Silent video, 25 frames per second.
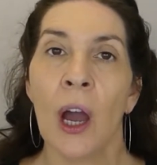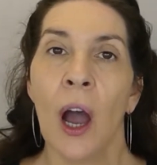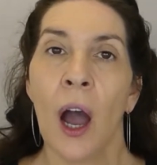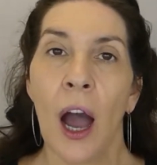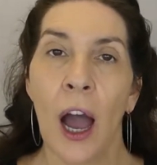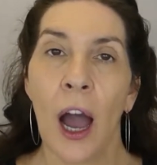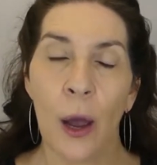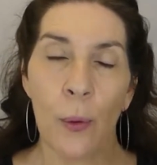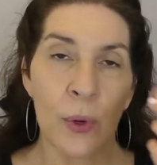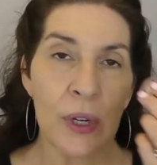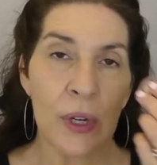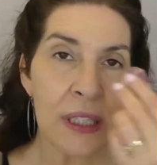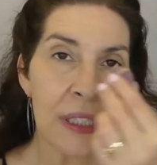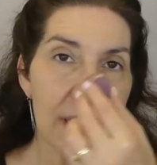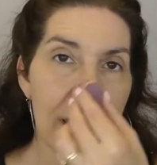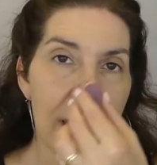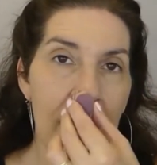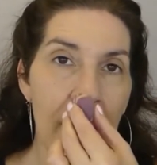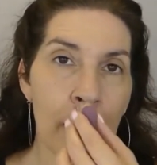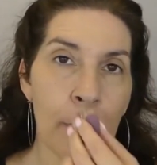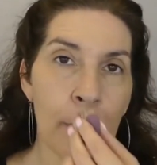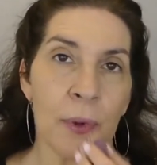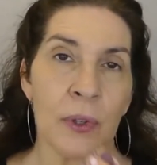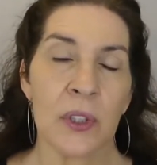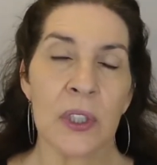I was
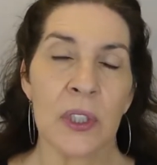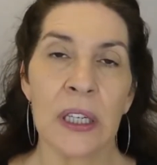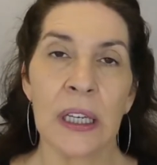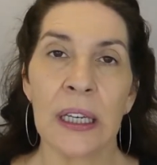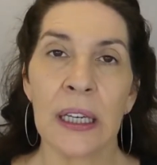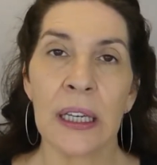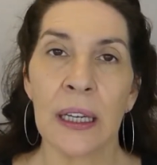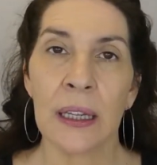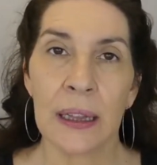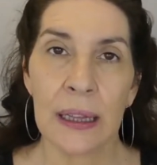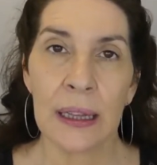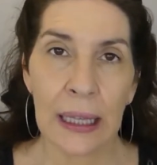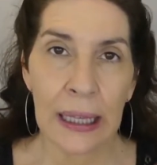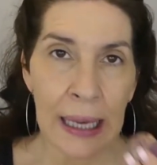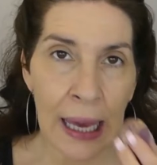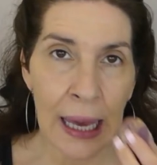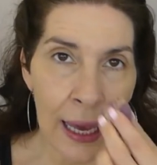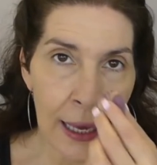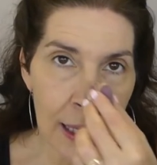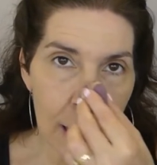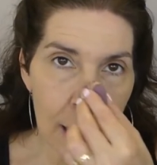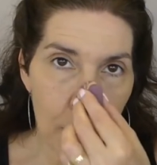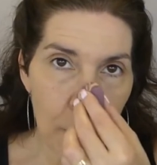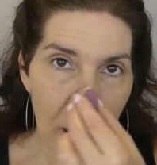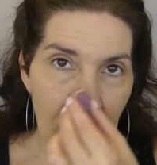able to get the
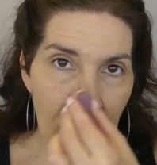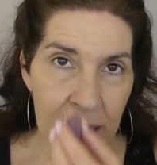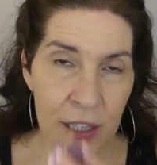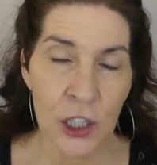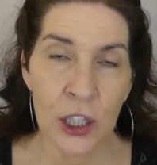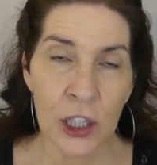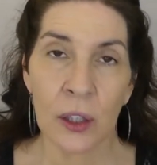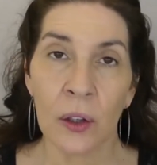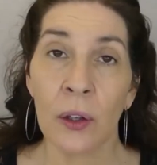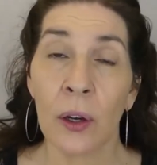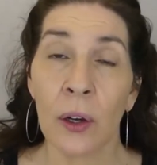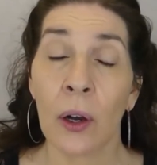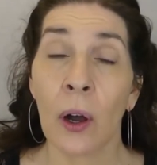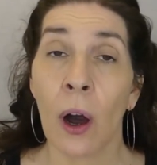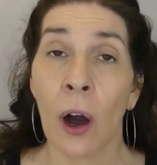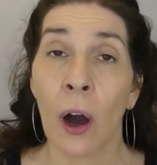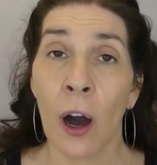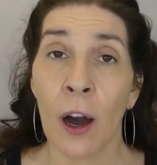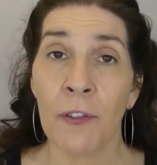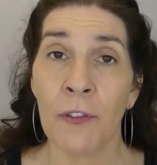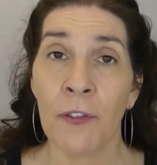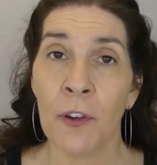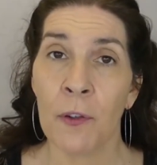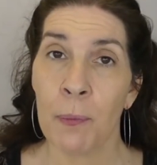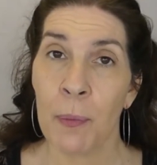cakey patchy look
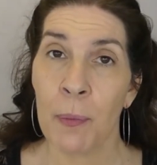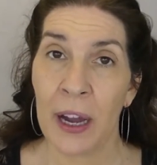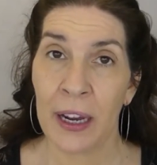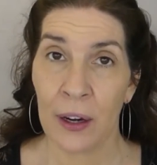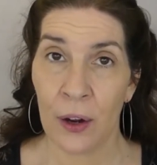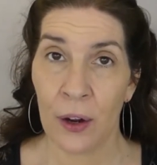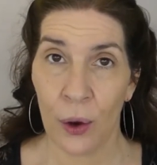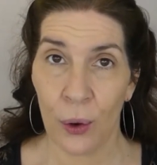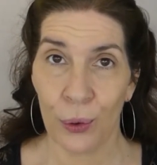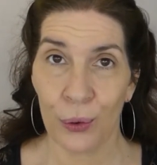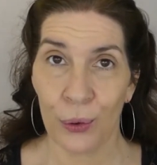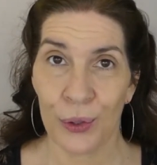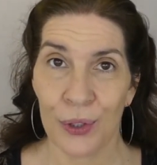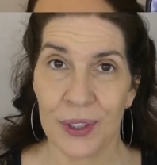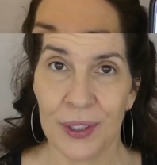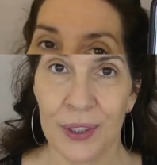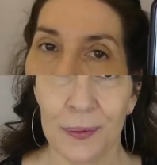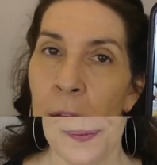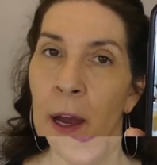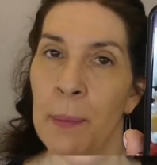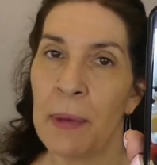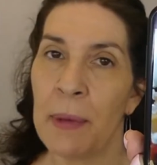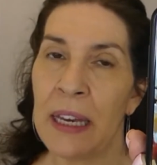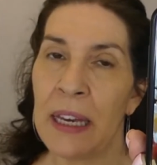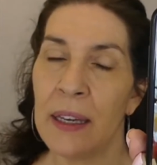off of my nose. The
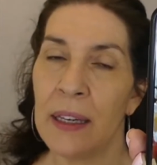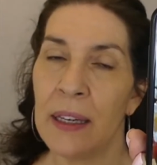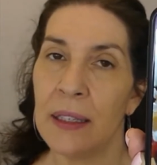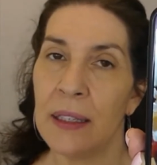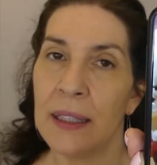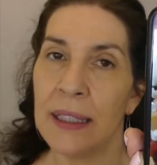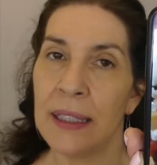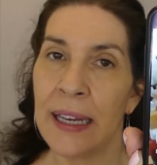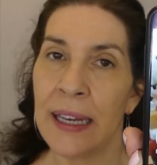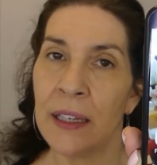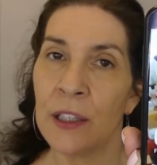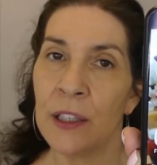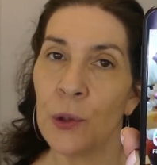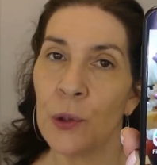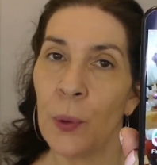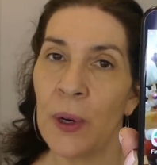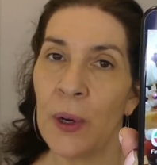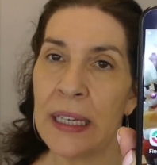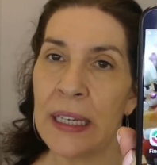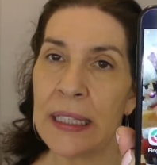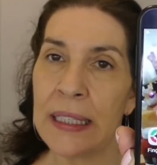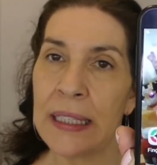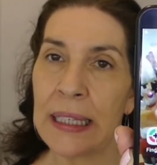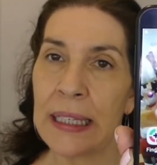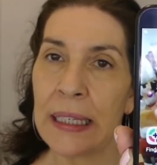time is
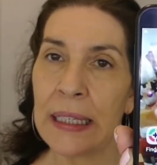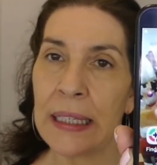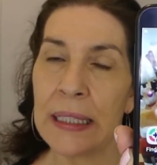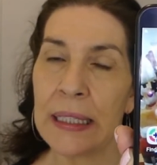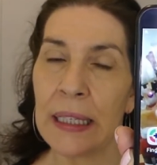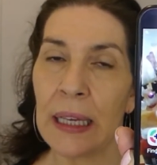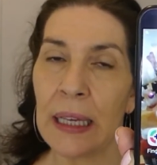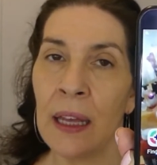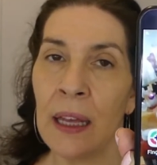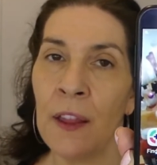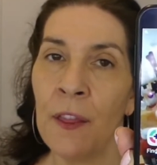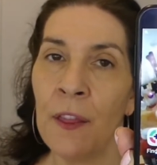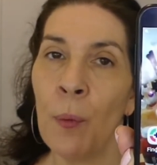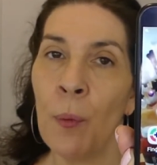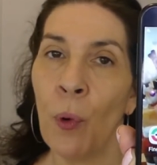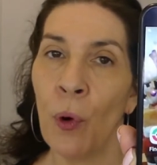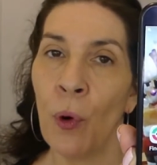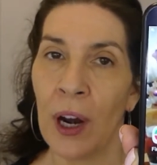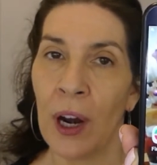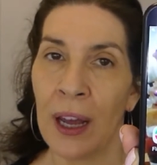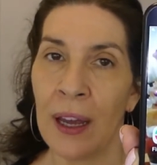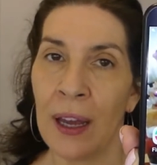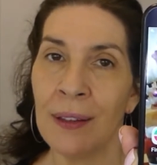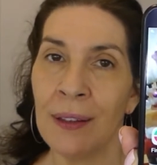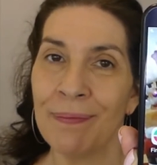10:26 in the
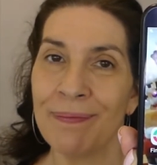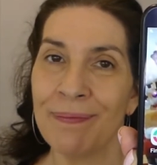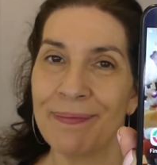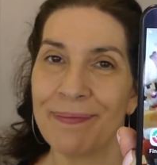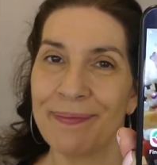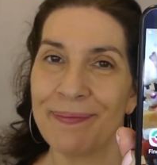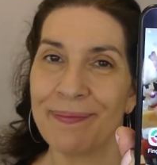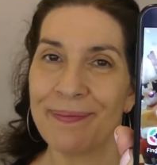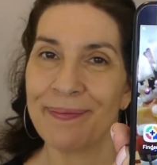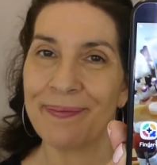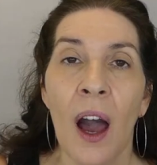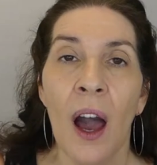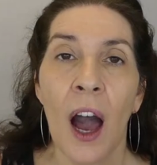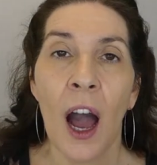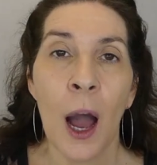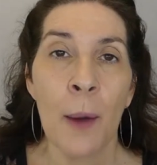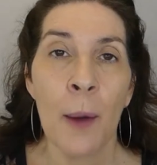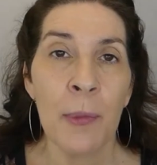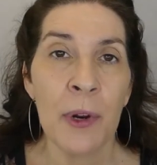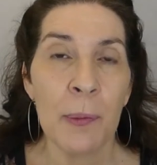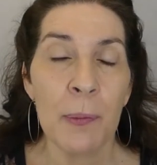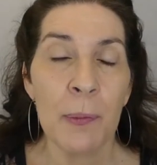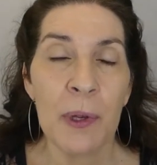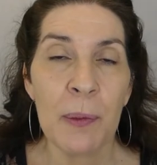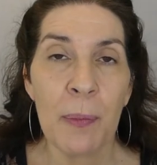morning. I'm
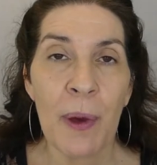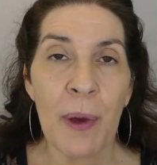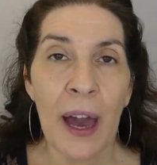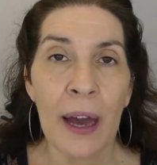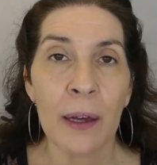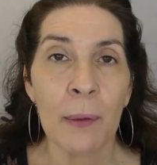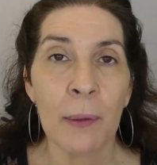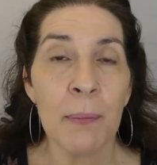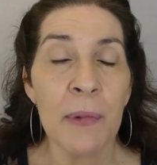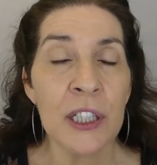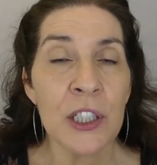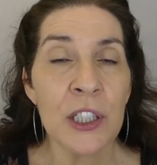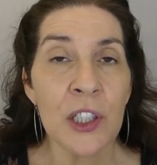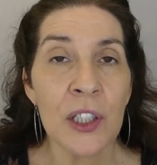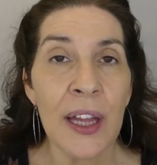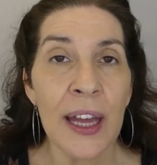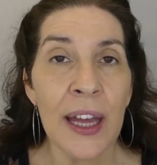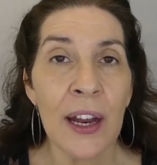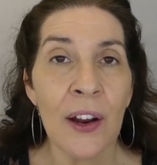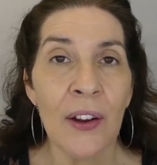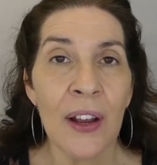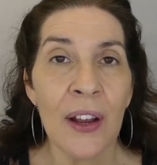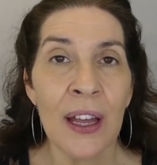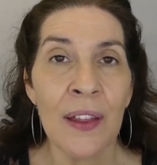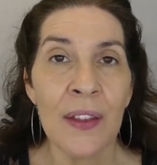going to be back much
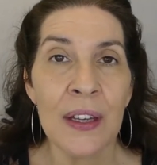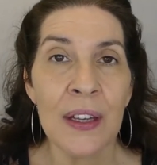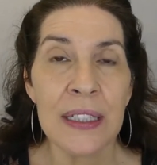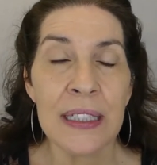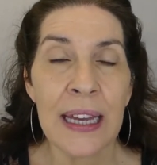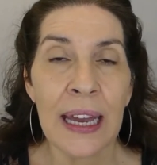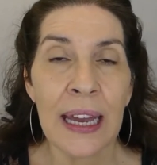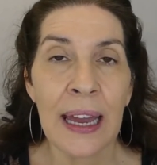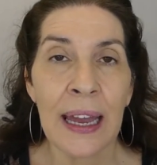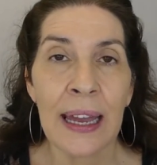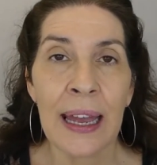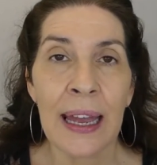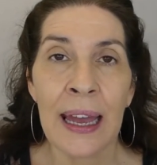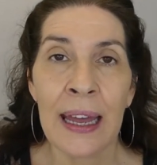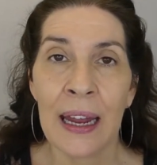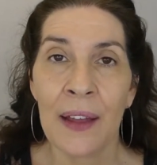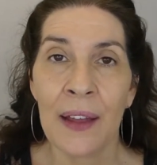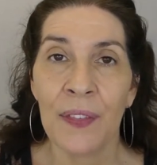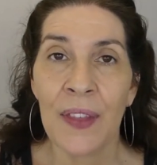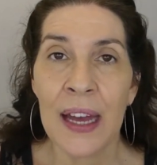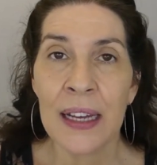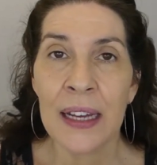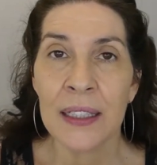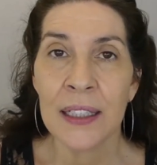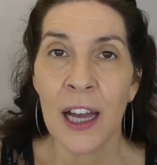later in the day and
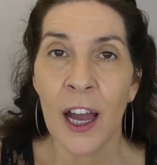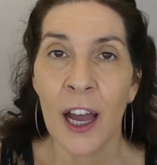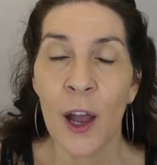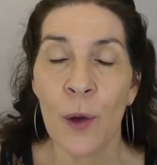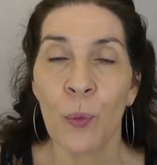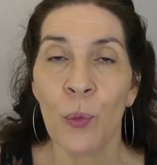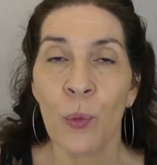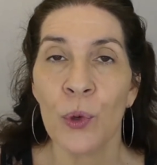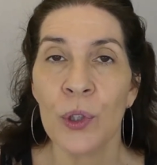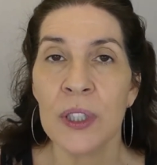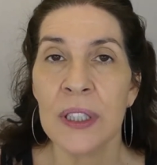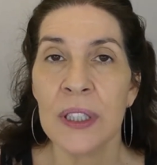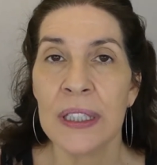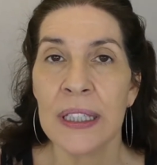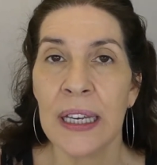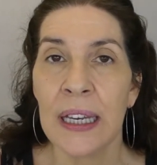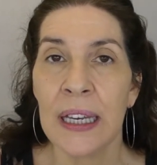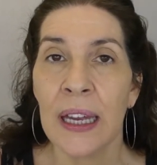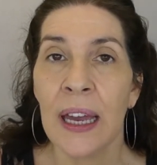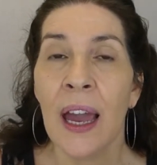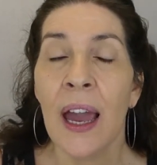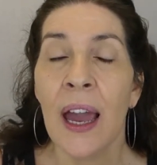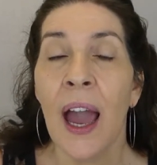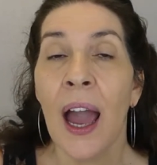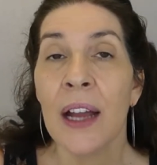at that time we'll
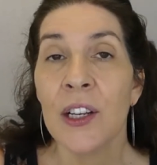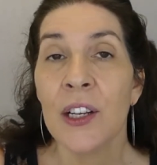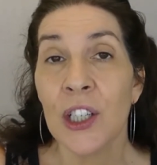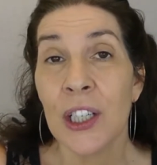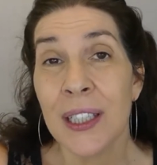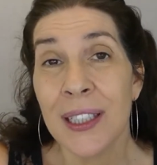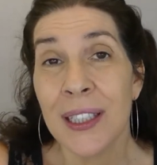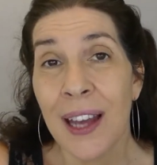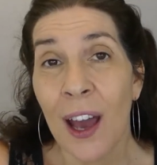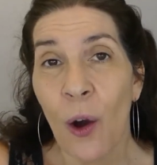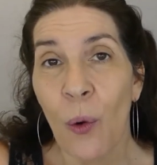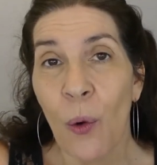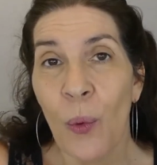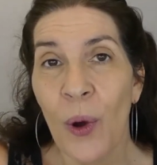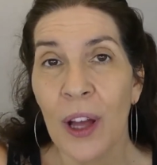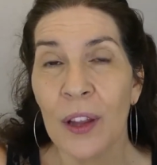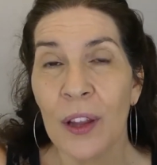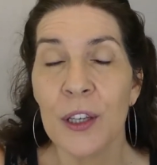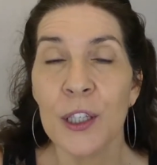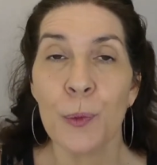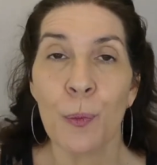see just how well this